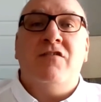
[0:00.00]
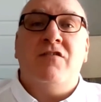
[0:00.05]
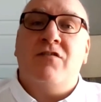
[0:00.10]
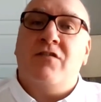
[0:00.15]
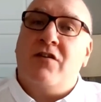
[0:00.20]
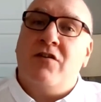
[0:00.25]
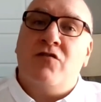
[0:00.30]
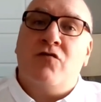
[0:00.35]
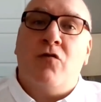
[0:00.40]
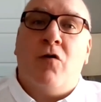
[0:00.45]

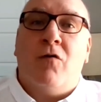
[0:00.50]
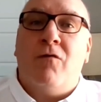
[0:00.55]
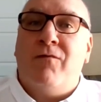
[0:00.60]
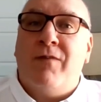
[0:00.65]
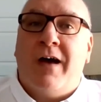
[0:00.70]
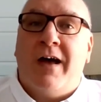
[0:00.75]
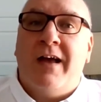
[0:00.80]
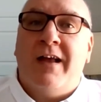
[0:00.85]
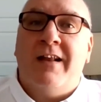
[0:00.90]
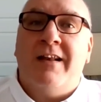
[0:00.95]
just control
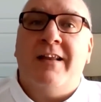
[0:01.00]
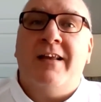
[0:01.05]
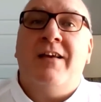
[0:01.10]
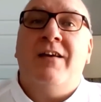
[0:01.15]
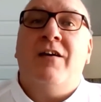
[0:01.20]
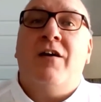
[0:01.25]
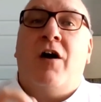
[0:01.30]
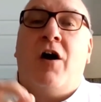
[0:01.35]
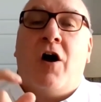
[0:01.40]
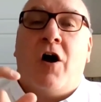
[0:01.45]
find
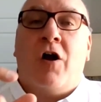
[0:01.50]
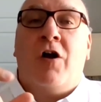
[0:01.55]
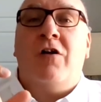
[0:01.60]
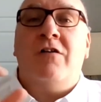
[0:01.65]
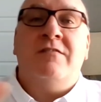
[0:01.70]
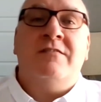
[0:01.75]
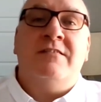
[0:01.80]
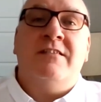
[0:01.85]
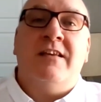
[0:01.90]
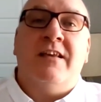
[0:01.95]

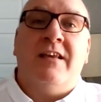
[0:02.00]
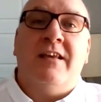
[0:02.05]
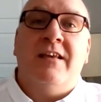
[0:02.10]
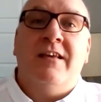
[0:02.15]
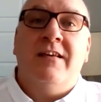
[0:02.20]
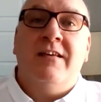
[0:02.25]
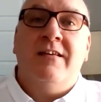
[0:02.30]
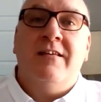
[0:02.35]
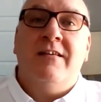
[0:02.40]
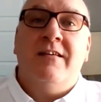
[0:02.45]
RC
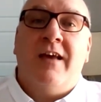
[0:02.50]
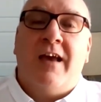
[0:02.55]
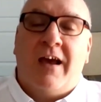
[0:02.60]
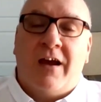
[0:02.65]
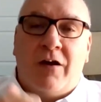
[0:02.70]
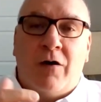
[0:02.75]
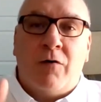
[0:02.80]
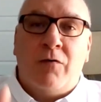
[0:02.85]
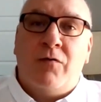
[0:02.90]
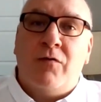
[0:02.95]

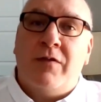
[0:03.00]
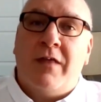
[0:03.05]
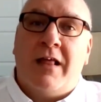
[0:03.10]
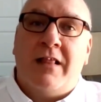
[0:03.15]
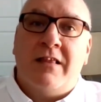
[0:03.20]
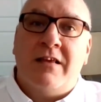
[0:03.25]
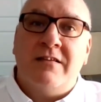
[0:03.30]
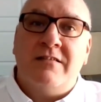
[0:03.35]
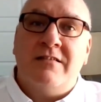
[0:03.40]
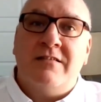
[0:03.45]
and go through
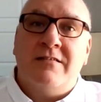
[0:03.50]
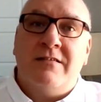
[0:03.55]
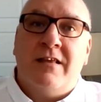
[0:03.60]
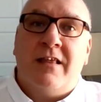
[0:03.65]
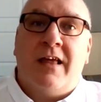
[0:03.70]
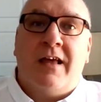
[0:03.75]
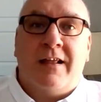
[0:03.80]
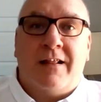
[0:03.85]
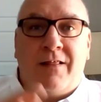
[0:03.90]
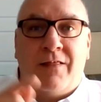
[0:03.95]
that list and see
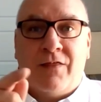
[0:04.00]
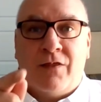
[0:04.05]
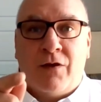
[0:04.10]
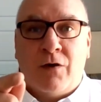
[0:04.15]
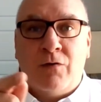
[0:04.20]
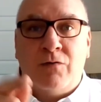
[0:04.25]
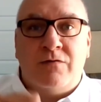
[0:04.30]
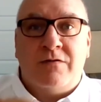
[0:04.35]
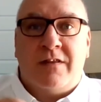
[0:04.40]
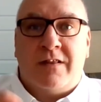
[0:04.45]
like
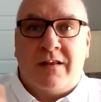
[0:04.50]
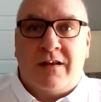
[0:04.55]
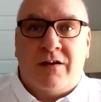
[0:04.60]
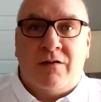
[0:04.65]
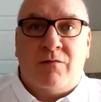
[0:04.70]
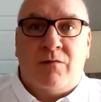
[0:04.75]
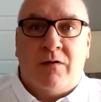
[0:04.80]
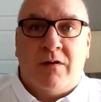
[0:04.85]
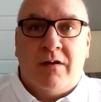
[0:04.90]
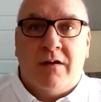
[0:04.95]
those are the
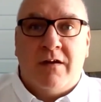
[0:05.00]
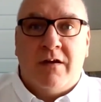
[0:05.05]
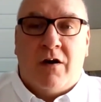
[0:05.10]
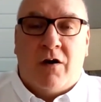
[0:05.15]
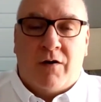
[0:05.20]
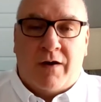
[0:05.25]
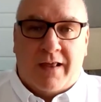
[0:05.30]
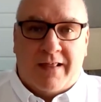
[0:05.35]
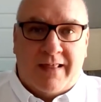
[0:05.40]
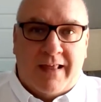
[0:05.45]
good ones.
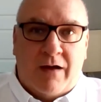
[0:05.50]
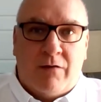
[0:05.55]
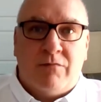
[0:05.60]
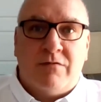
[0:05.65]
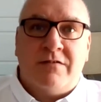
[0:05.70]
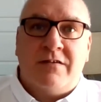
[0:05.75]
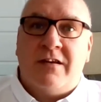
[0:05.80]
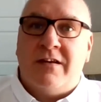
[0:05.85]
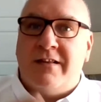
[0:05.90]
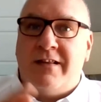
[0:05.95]
Okay, that
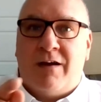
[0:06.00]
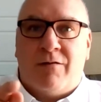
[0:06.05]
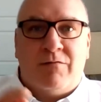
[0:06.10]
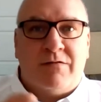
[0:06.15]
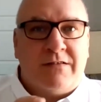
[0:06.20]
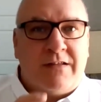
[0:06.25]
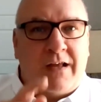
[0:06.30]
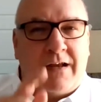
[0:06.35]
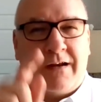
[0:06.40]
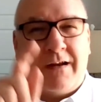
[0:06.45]
one's good, that
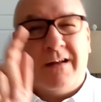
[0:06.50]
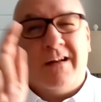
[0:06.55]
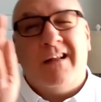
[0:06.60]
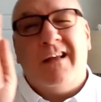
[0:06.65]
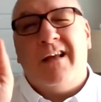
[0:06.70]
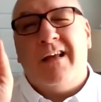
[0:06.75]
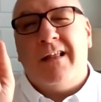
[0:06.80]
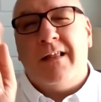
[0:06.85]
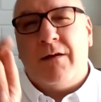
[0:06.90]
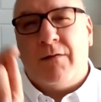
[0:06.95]
one's not good.
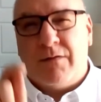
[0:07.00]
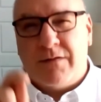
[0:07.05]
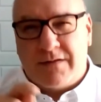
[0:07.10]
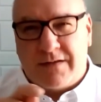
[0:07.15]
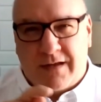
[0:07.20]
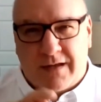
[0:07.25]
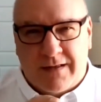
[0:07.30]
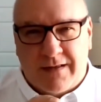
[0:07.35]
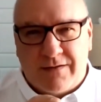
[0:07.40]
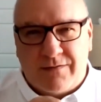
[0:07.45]
Oh, that one's
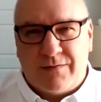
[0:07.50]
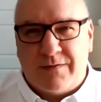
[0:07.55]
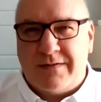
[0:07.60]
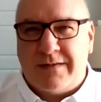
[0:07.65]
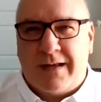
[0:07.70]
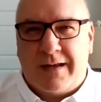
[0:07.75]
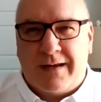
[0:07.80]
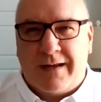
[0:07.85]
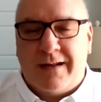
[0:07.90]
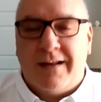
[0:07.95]
good, this one's
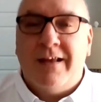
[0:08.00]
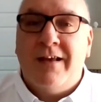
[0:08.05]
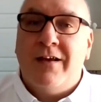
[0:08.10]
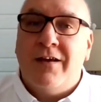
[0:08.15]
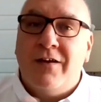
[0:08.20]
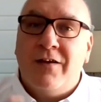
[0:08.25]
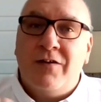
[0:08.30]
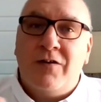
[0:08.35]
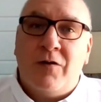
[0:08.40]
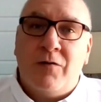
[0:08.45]
not good.
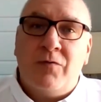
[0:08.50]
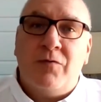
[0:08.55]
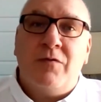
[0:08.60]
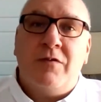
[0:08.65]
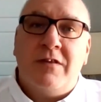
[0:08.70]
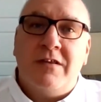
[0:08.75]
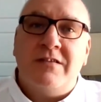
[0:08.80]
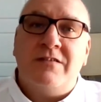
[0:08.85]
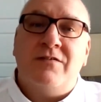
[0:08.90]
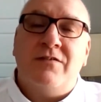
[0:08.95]
Go through
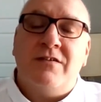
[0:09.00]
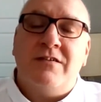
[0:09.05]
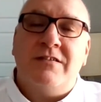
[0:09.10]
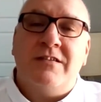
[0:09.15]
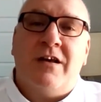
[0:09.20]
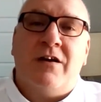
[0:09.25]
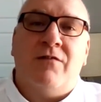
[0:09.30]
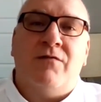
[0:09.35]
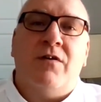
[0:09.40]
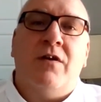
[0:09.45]
the list for
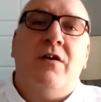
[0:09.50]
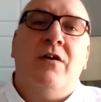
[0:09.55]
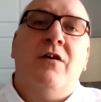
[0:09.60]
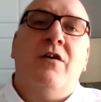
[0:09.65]
yourself.